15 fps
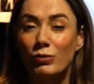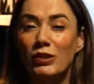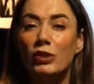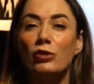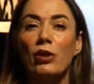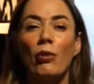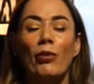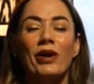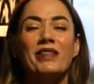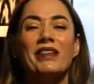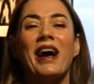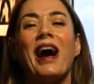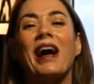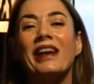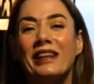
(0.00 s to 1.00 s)
We do not want
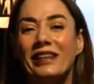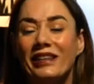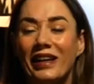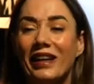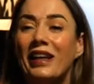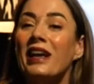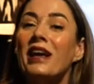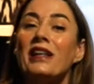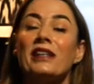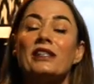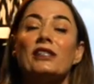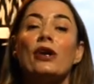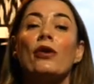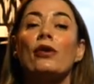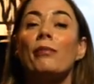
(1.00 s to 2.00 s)
anything
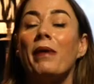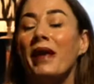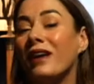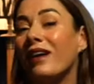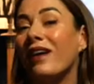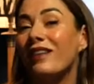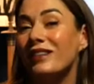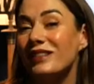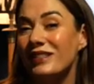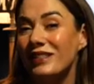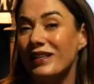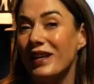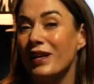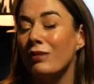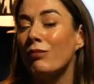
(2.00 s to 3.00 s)
that's going to make our
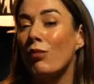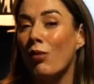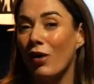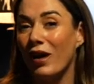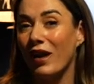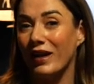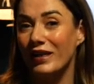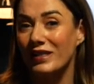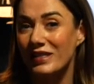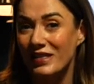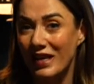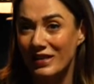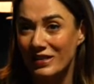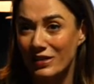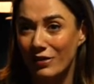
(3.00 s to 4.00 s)
skin more light
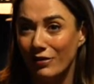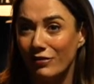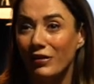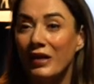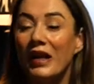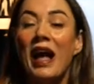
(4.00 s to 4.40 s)
sensitive.